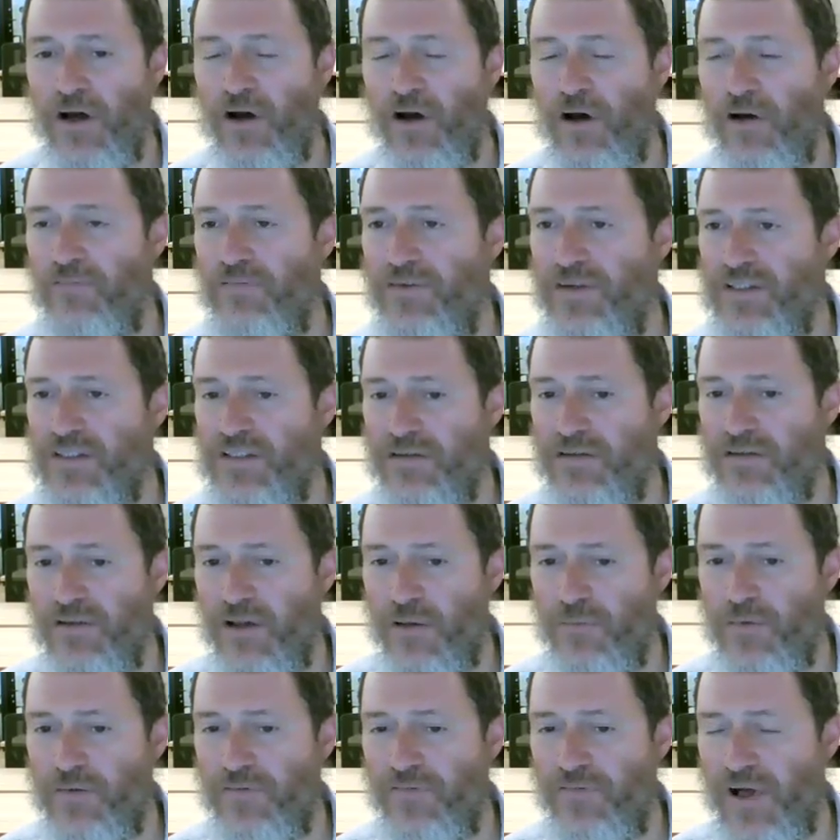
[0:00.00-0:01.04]
Chaf is the
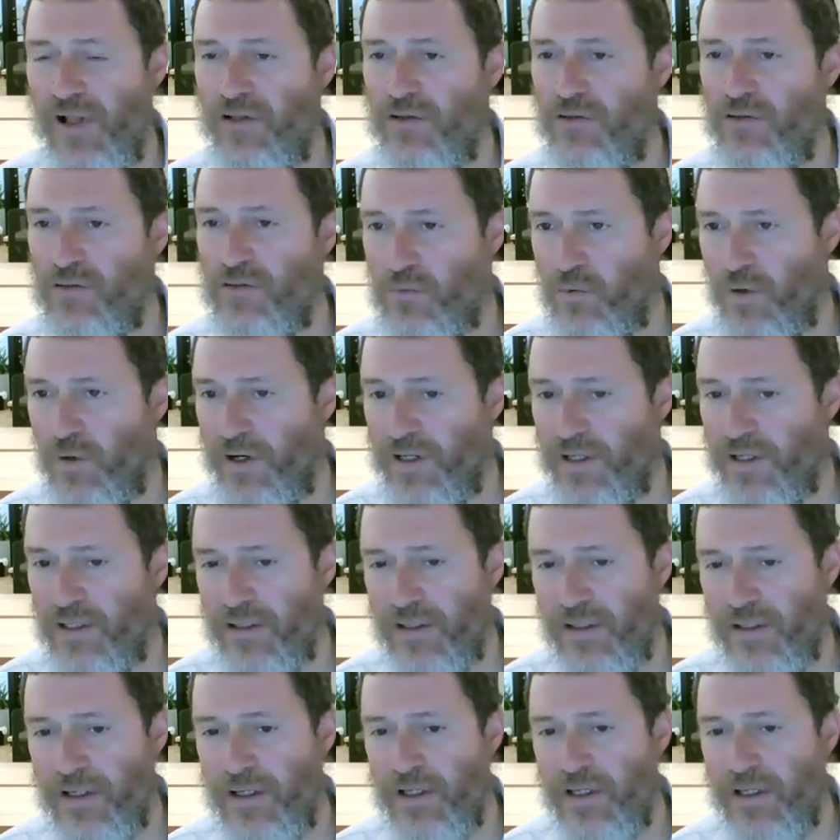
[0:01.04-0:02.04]
number value 20.